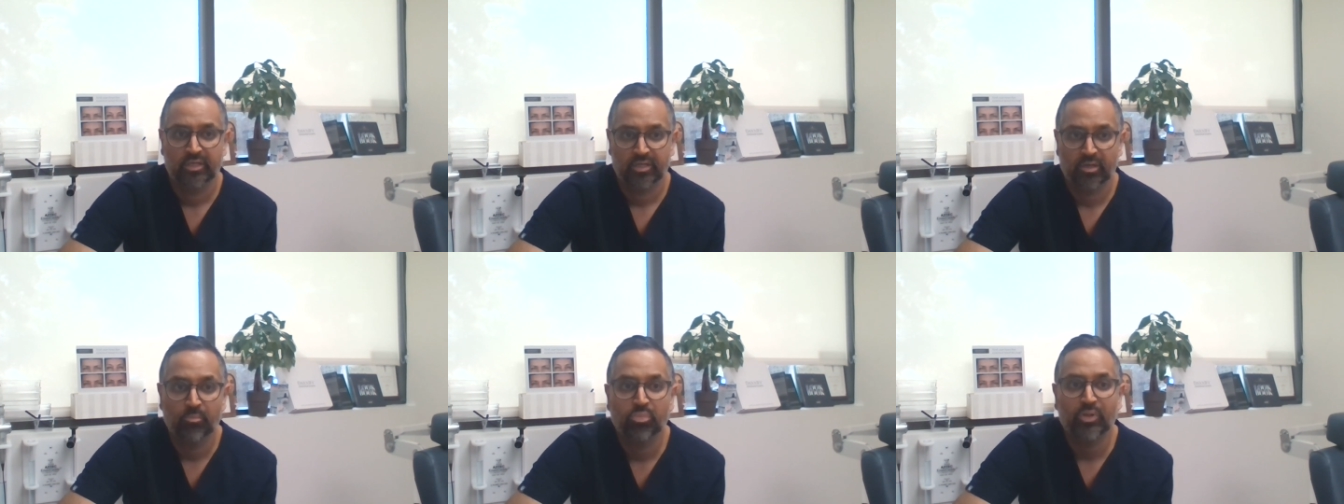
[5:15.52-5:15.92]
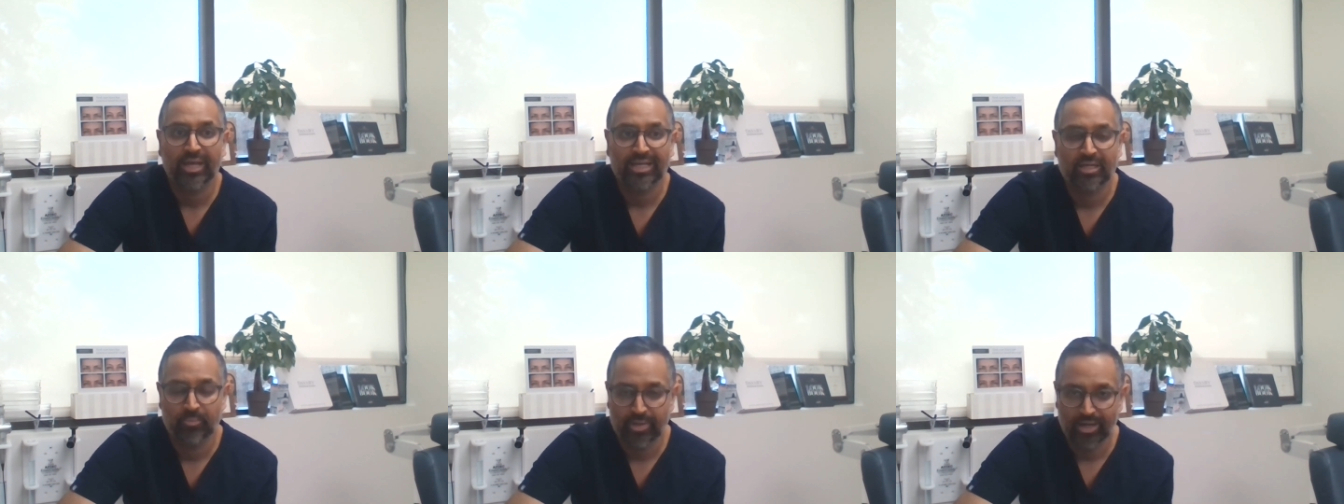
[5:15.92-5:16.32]

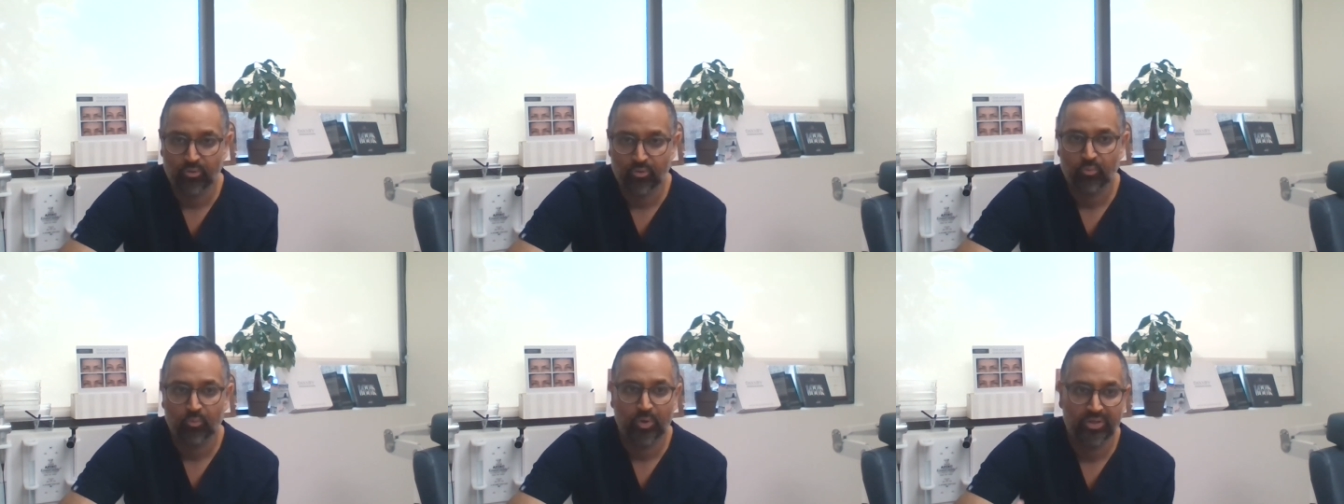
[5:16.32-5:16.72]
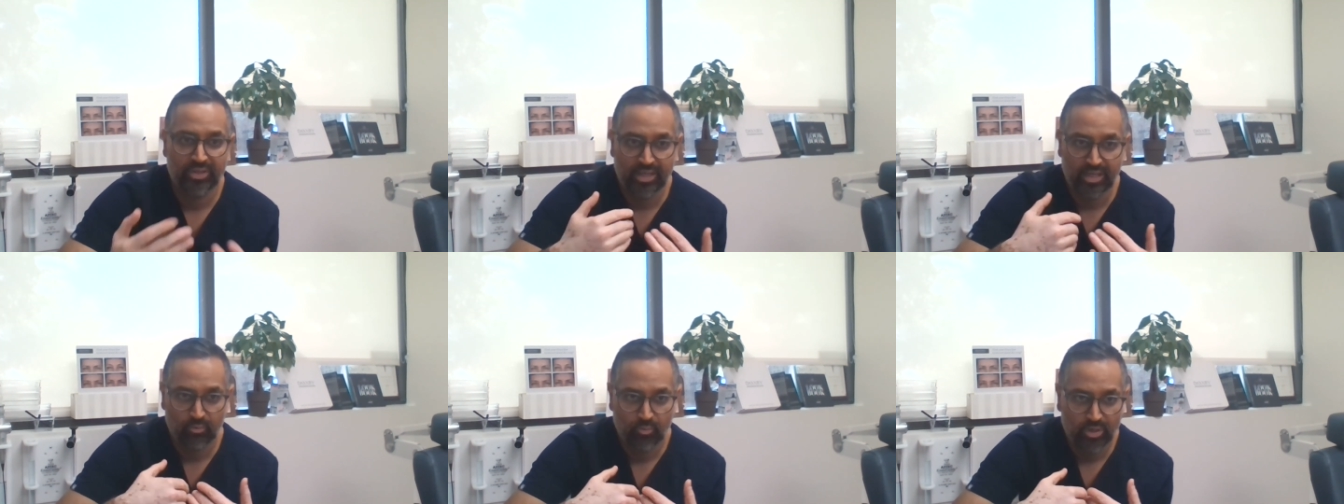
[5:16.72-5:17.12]
complain about when,
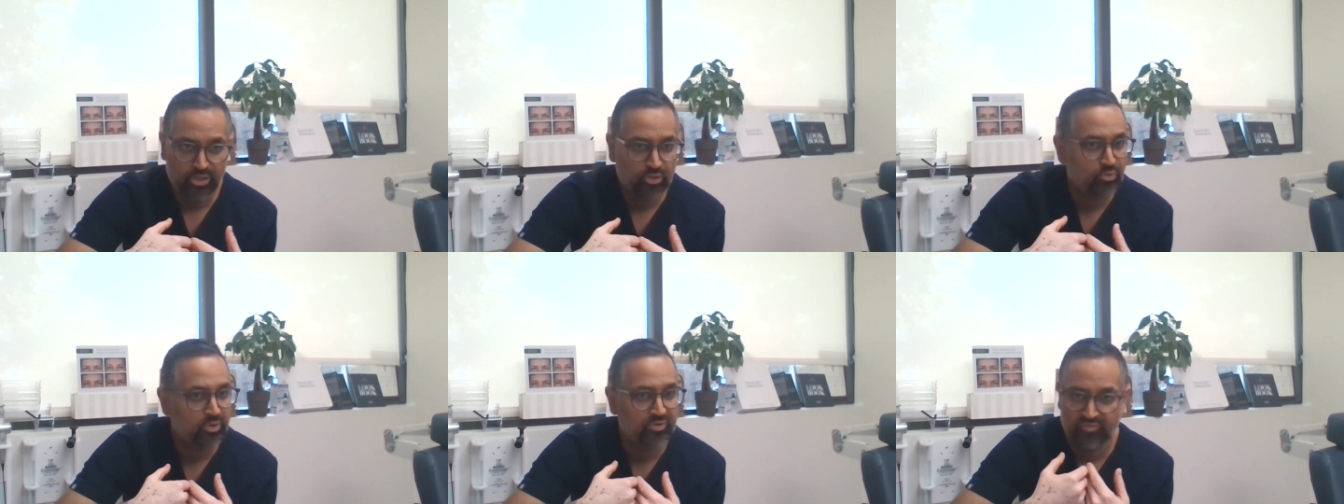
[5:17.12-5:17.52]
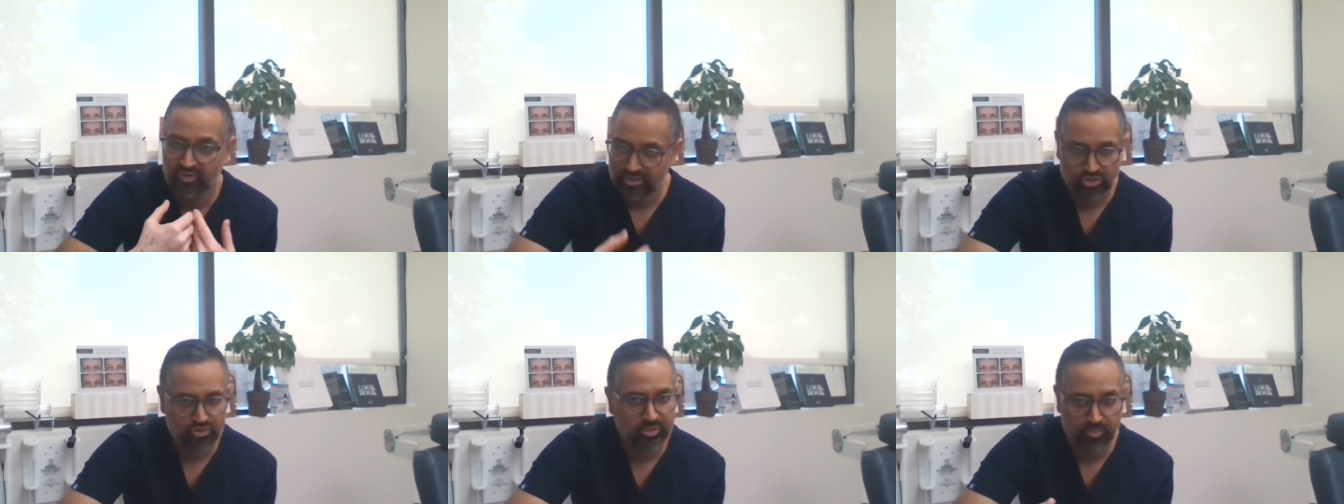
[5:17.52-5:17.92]
they, when you
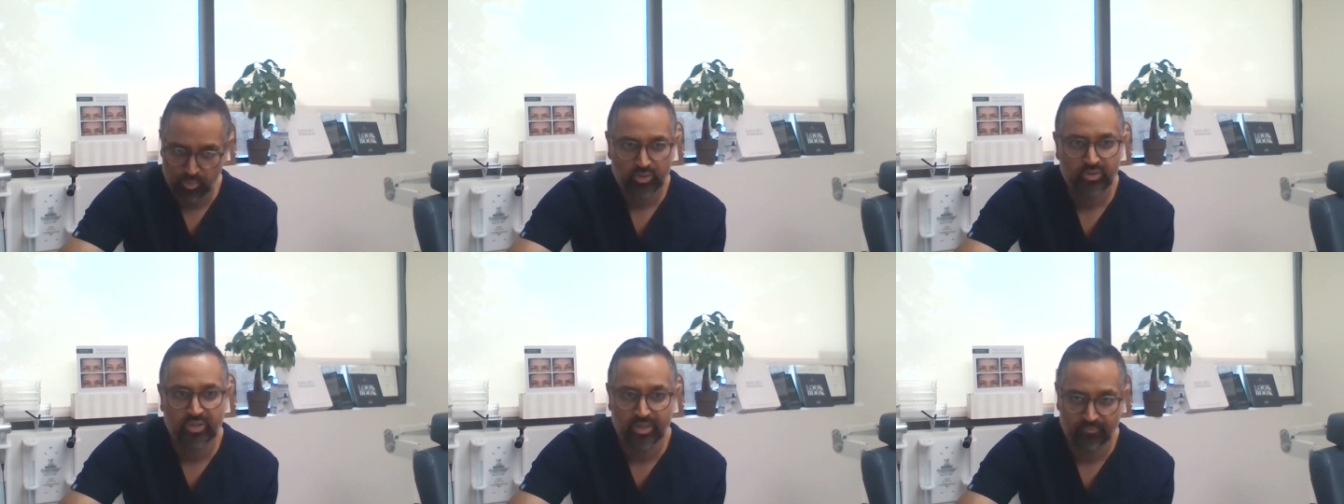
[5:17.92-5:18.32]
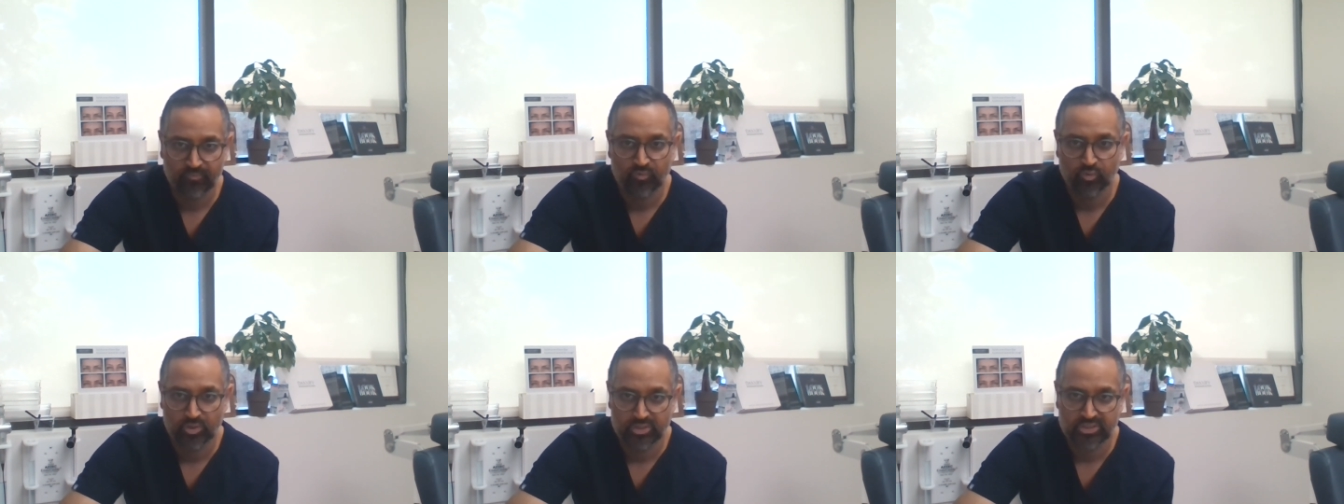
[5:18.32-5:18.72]
eventually book them
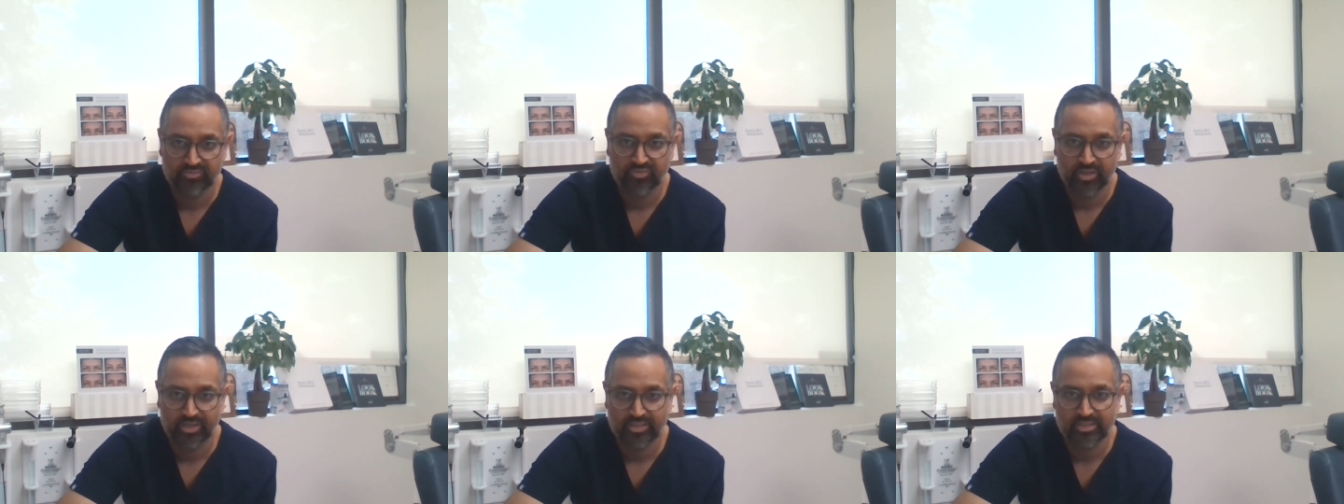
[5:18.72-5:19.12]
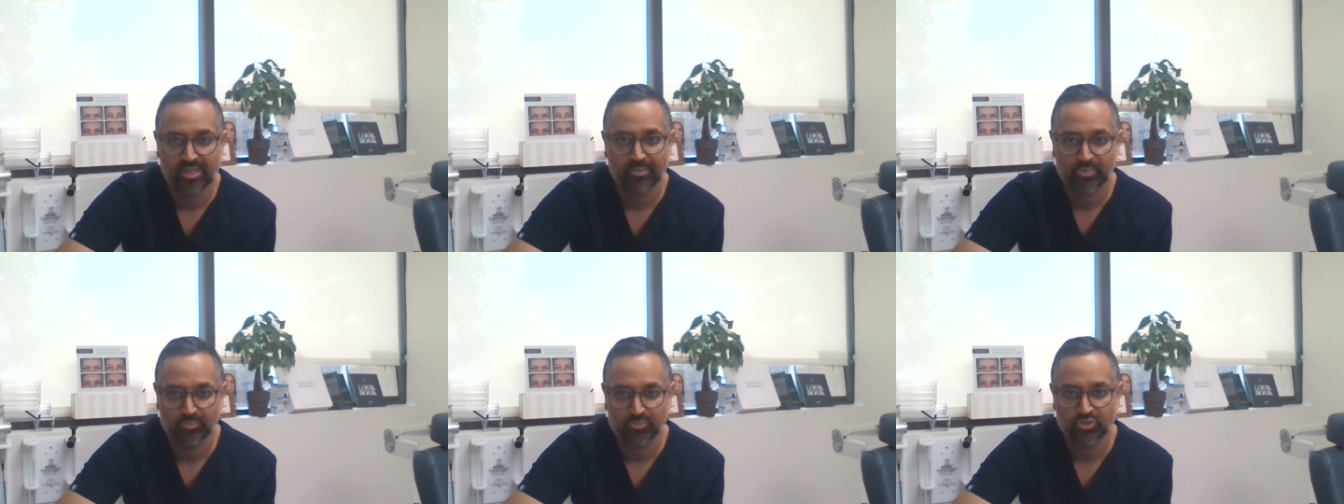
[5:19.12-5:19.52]
for a deviated
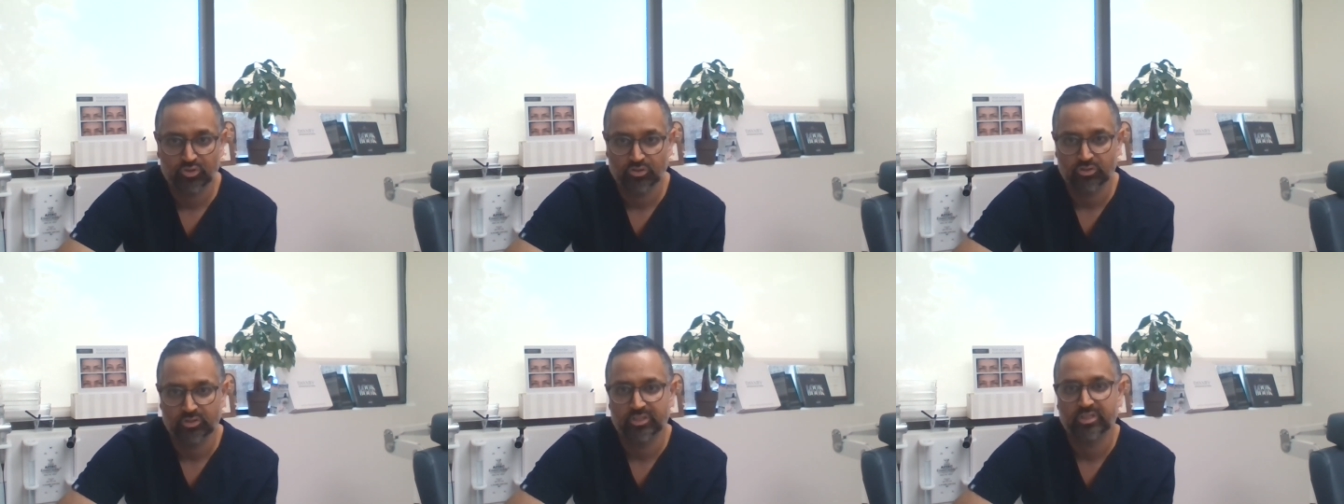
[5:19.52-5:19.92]
septum surgery?